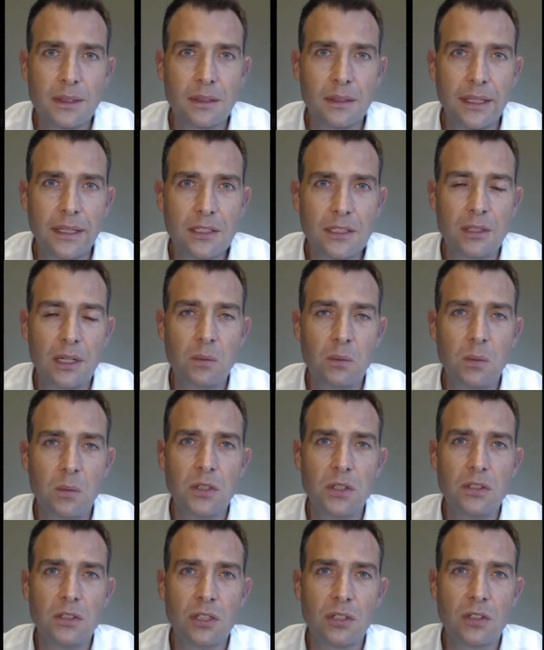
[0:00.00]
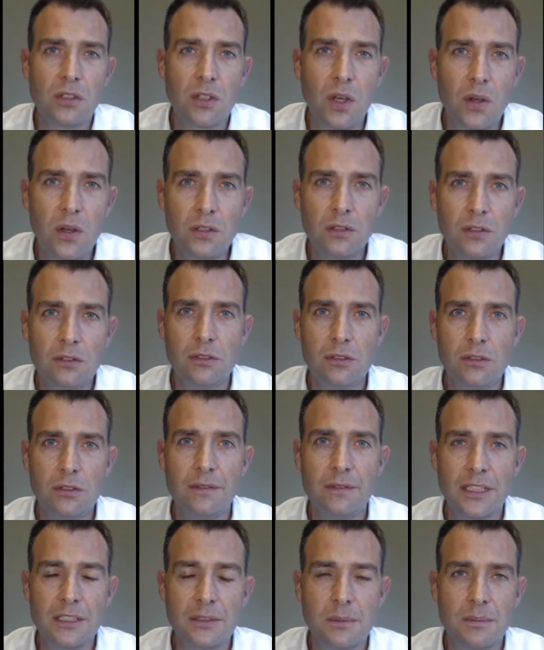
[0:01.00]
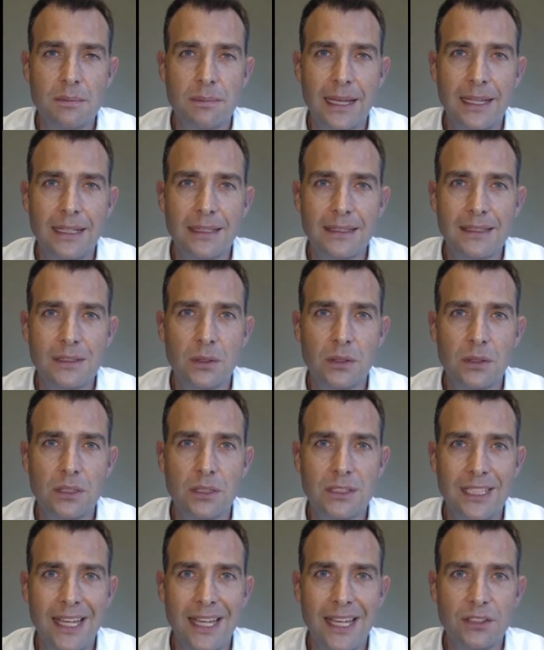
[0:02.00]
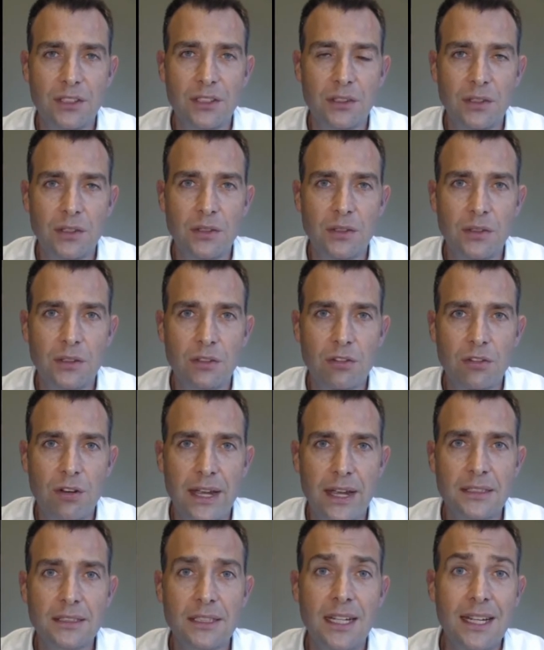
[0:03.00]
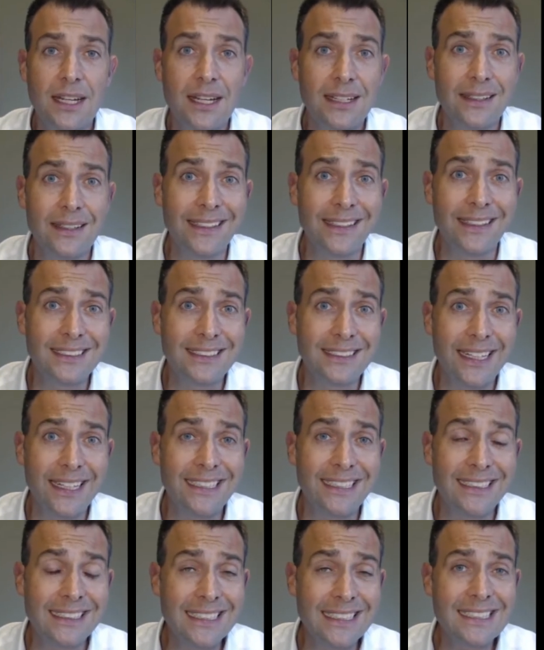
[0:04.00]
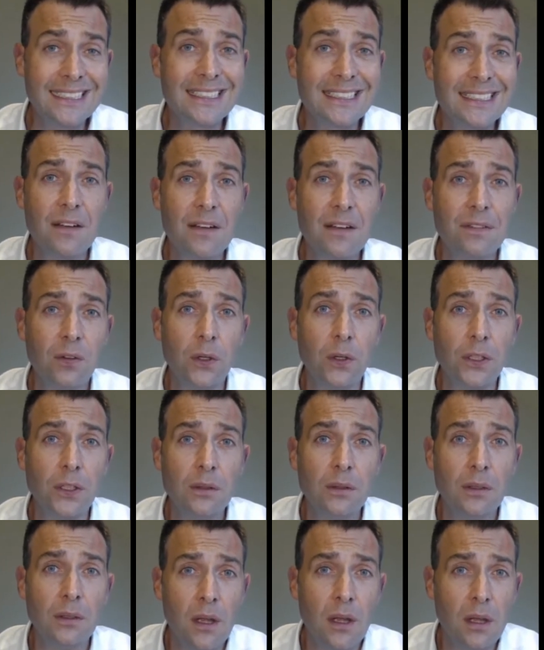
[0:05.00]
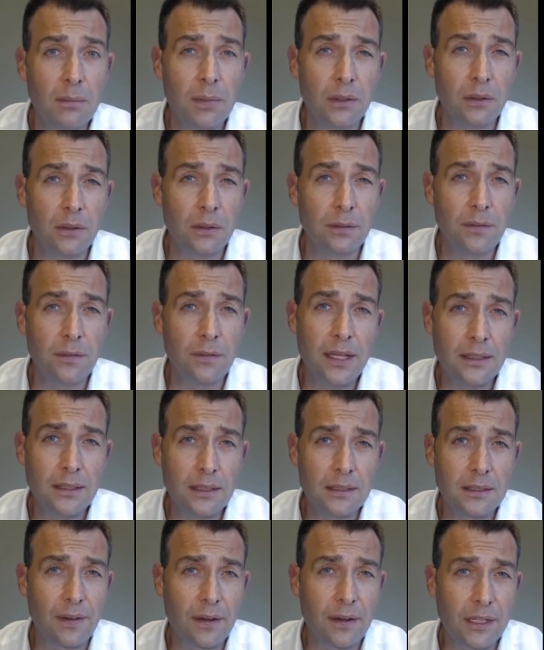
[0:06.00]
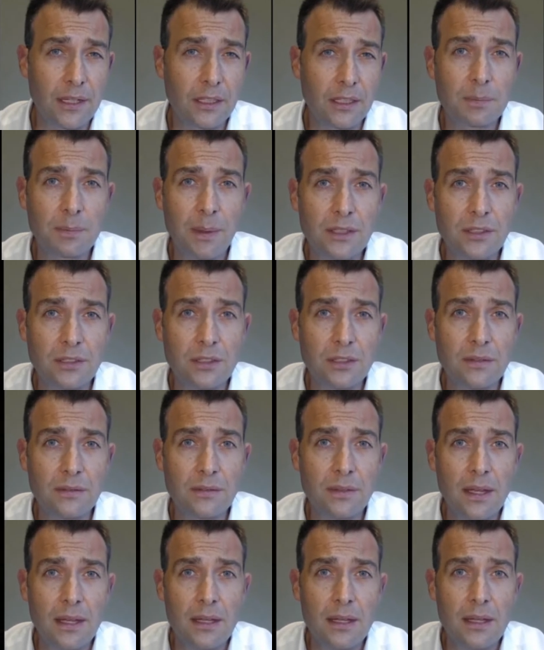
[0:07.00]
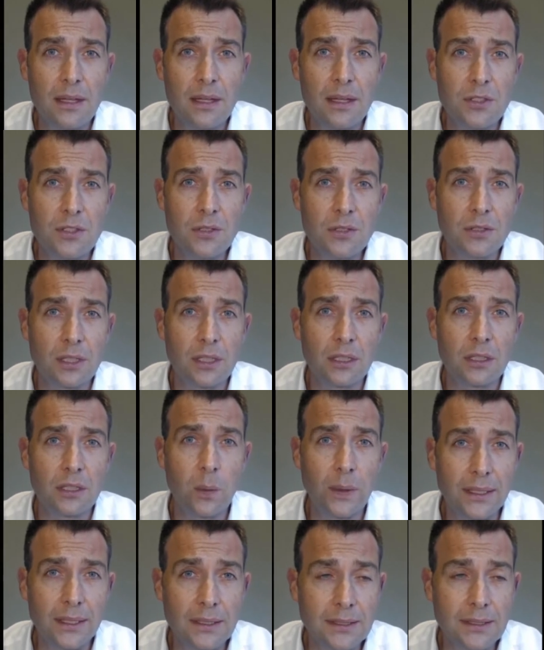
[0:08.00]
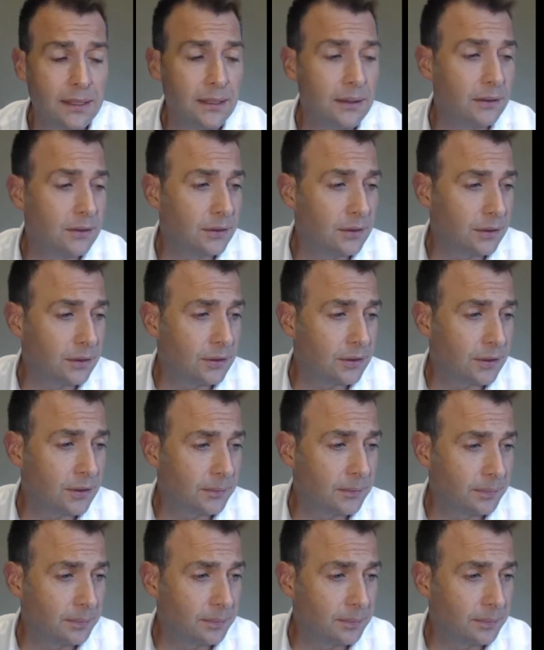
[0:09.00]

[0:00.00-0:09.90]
Okay, so I want you to go through the investment banks in order to execute your trades. The exchange is there for you, but you'll find it's very expensive due to liquidity to do so.